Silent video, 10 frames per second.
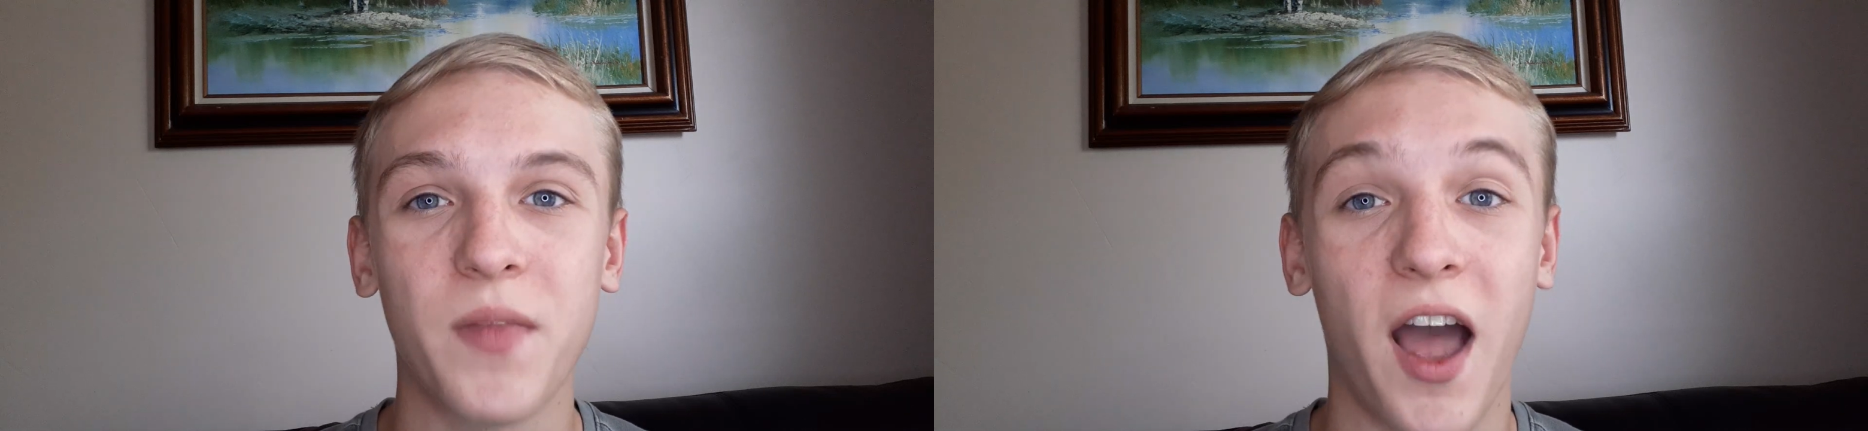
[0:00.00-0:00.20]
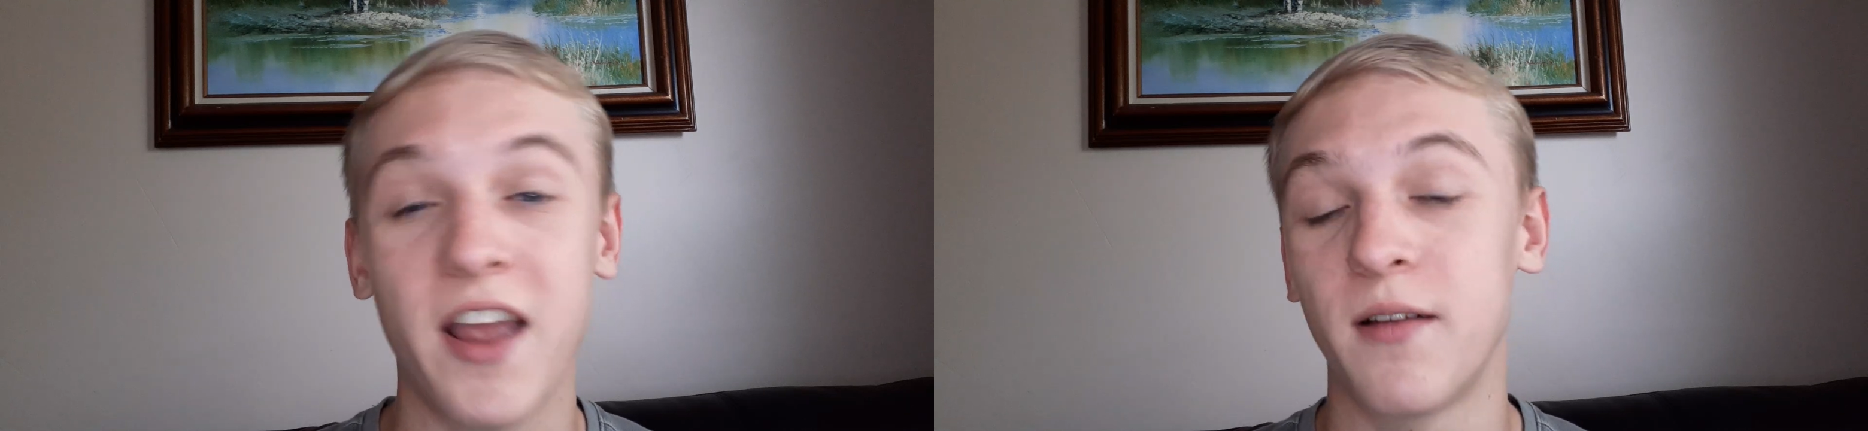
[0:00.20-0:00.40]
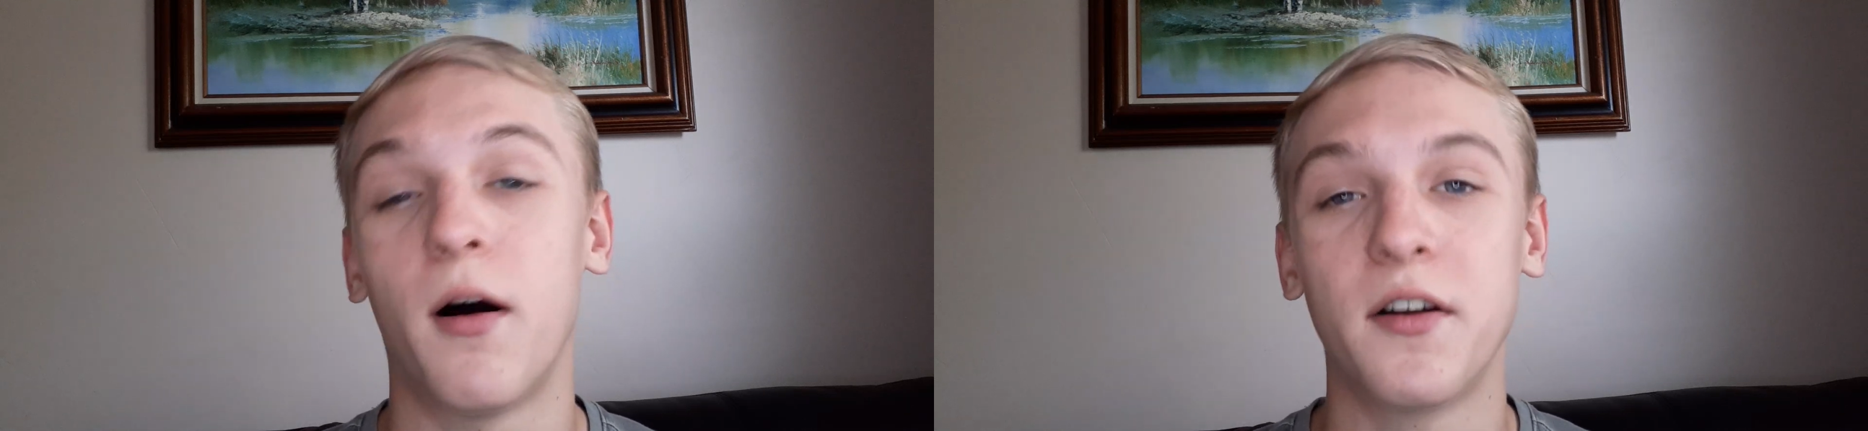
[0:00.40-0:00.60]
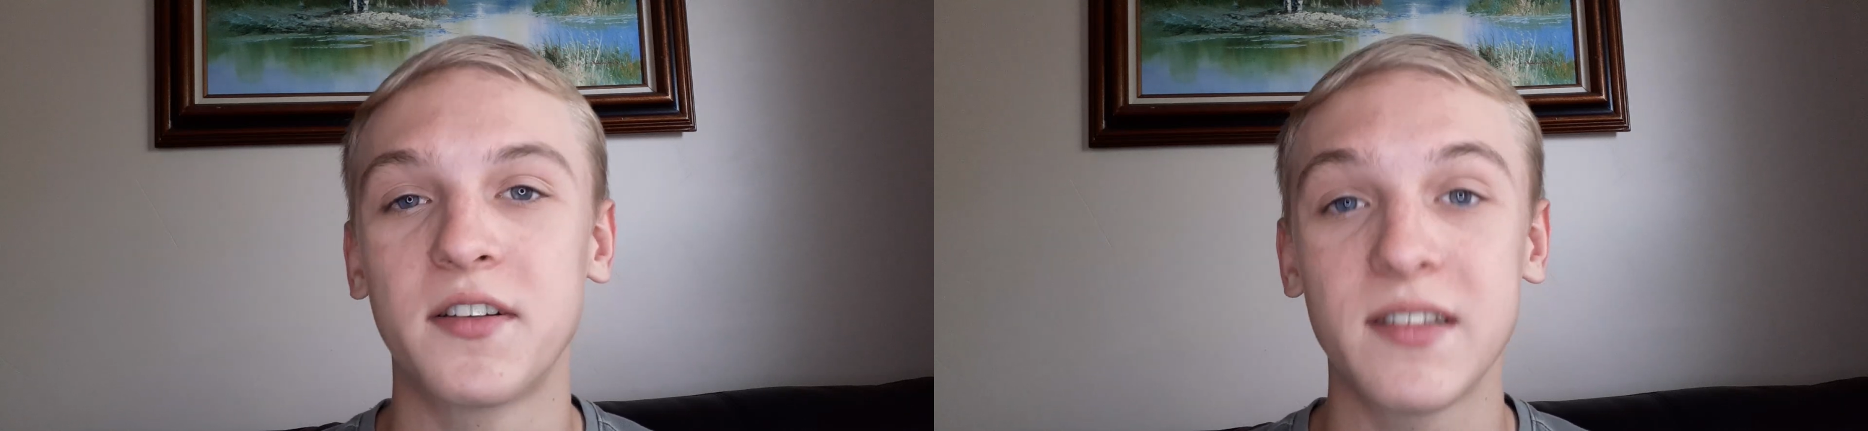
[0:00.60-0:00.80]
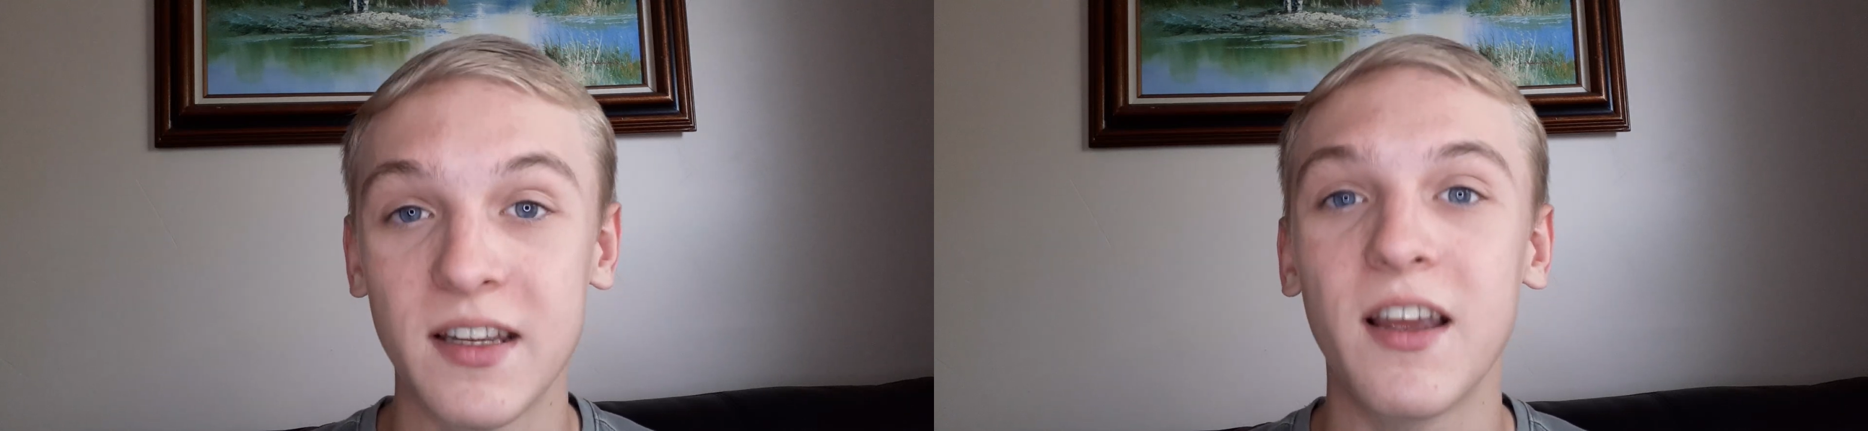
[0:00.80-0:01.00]
I
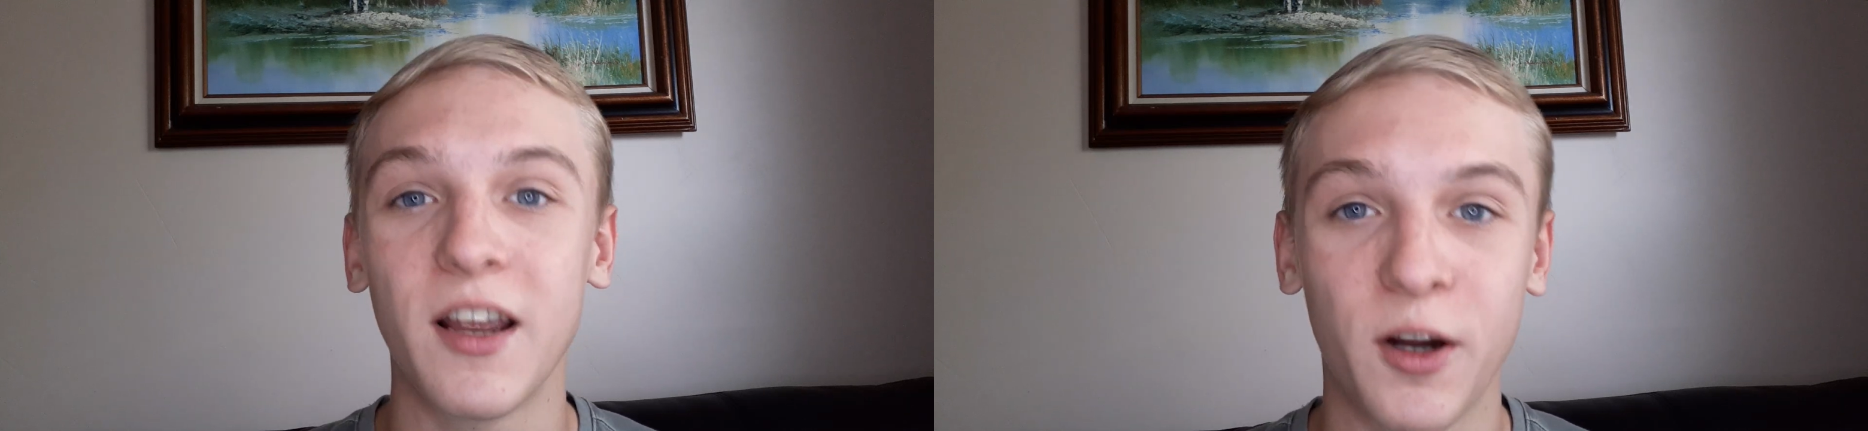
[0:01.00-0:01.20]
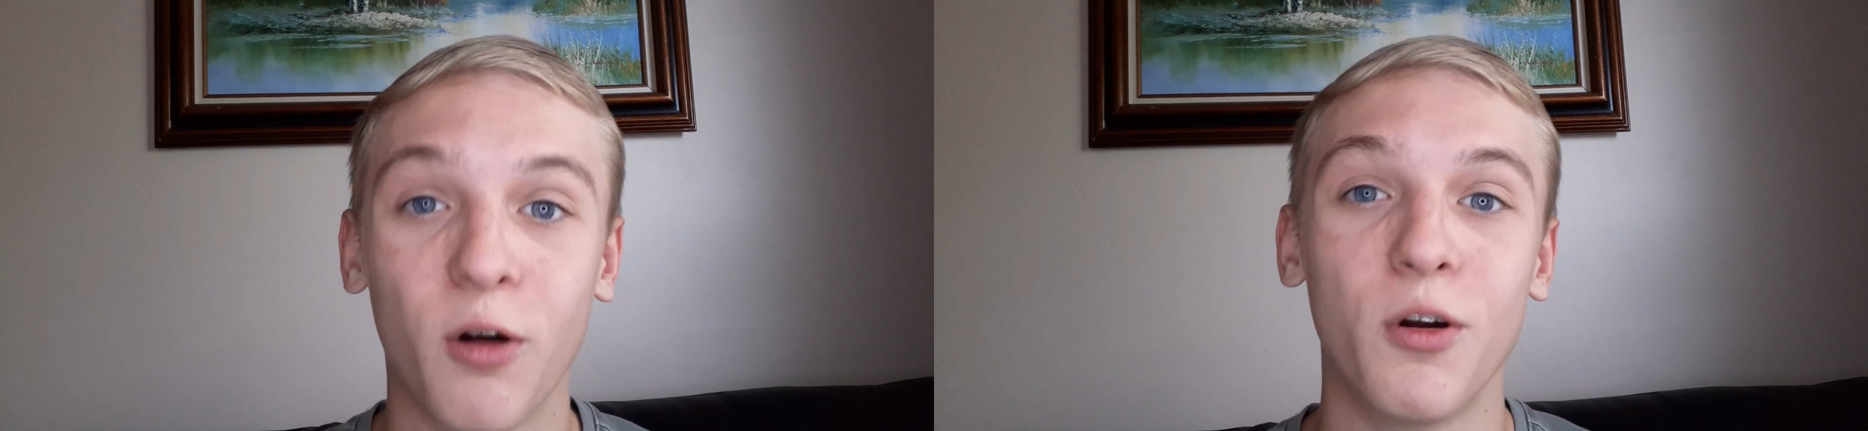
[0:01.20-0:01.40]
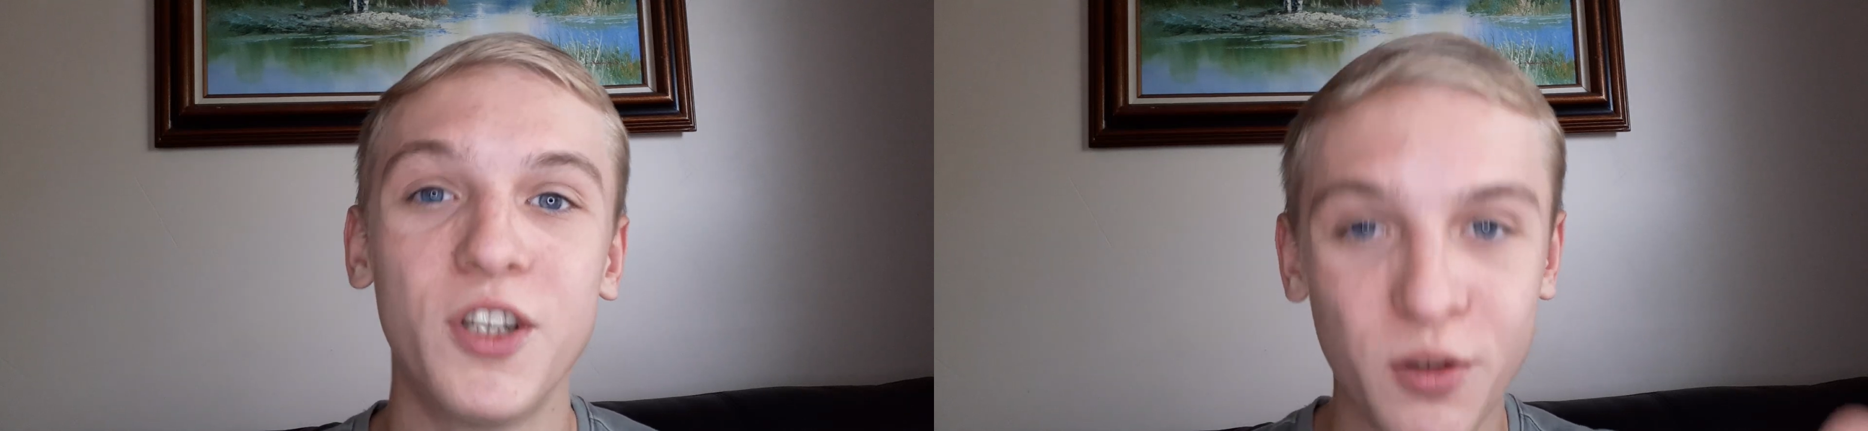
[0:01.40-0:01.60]
honestly encourage